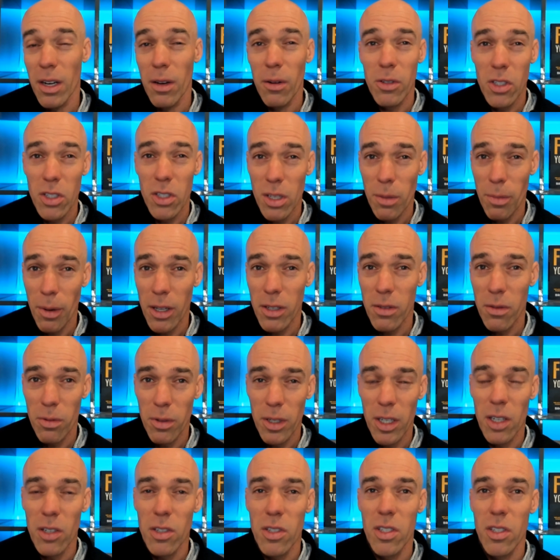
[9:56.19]
And just about
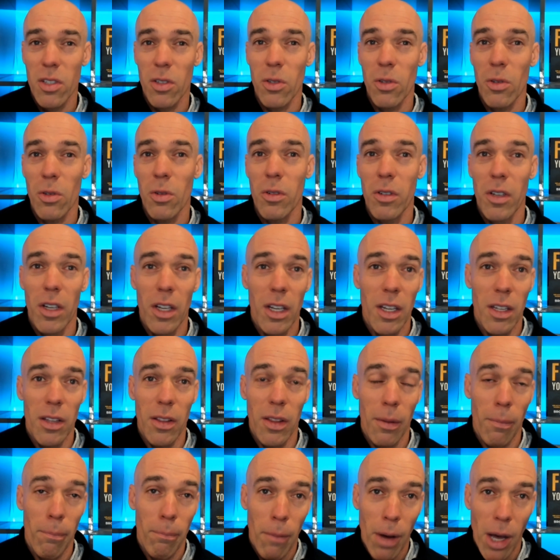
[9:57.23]
three years to
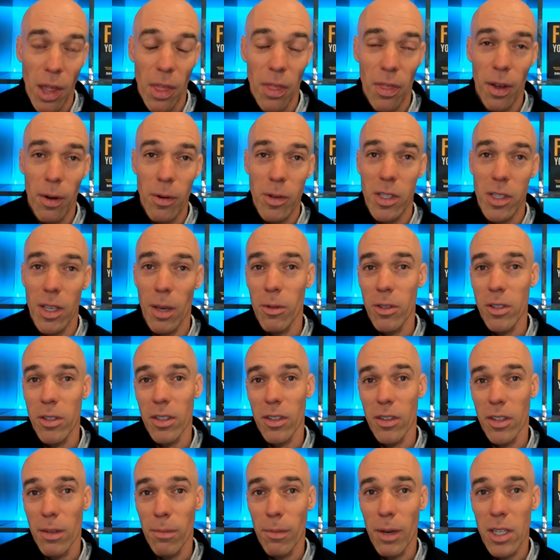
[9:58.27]
the month, I was able
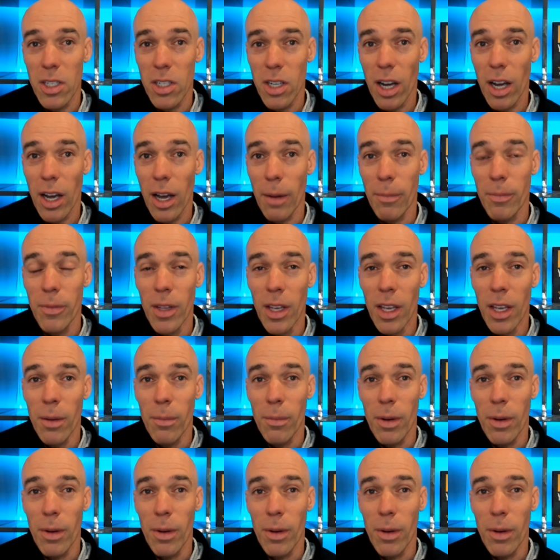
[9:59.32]
to leave my job.